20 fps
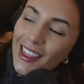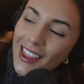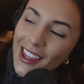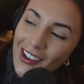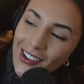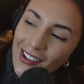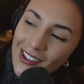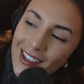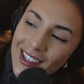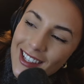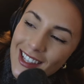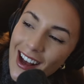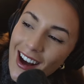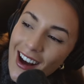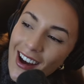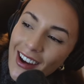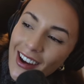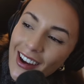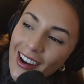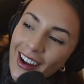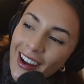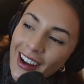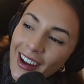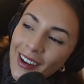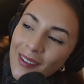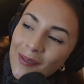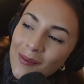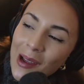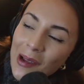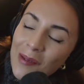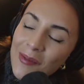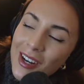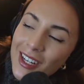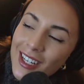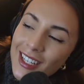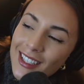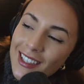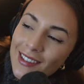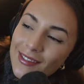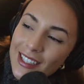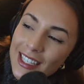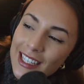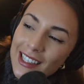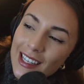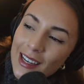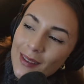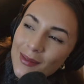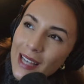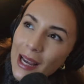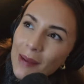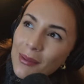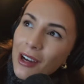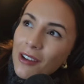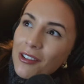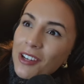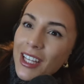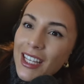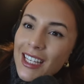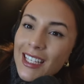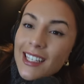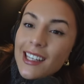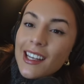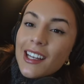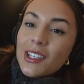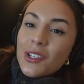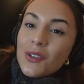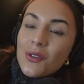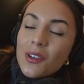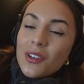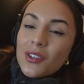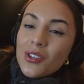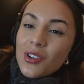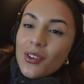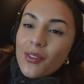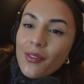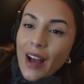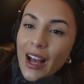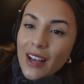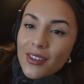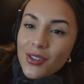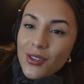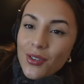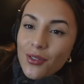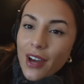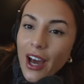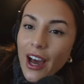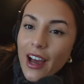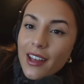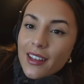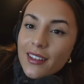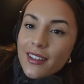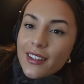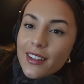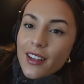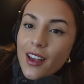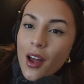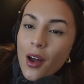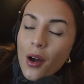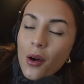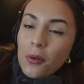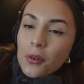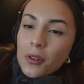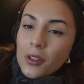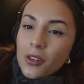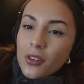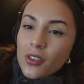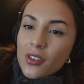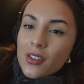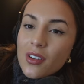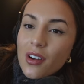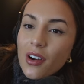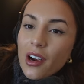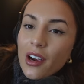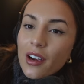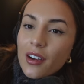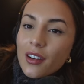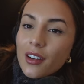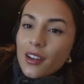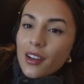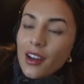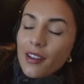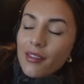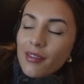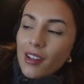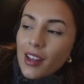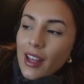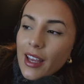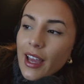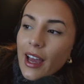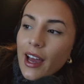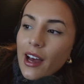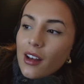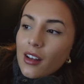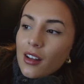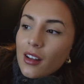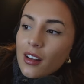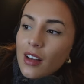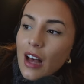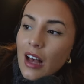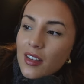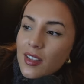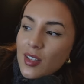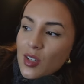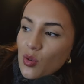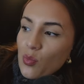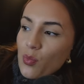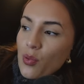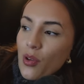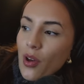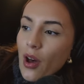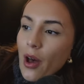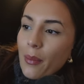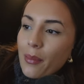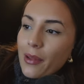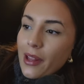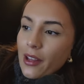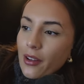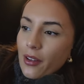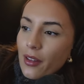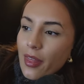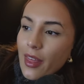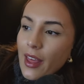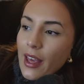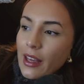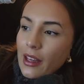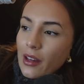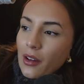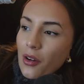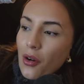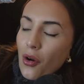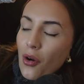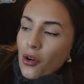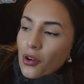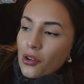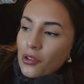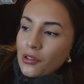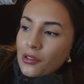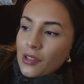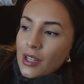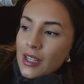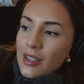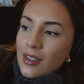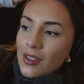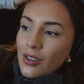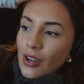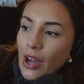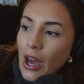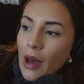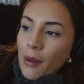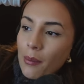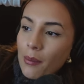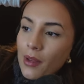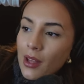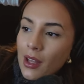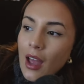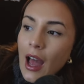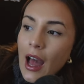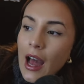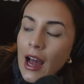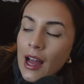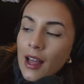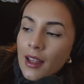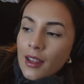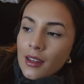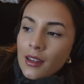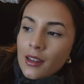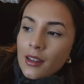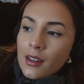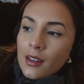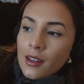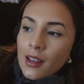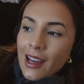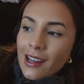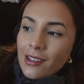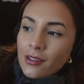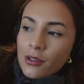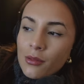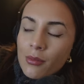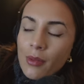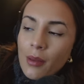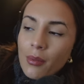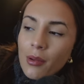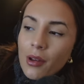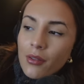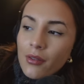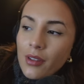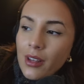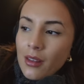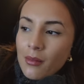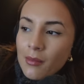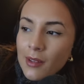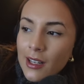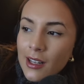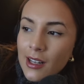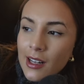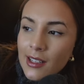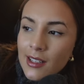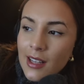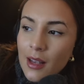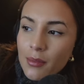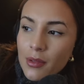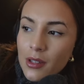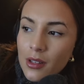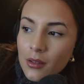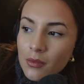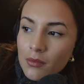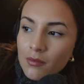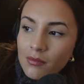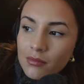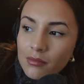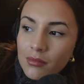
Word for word: Those are my productivity tips. I'm now realizing I totally should have asked you guys what yours are. I feel like I'll I'll still put up a little thing on Instagram and I don't know, maybe I'll read them in the next episode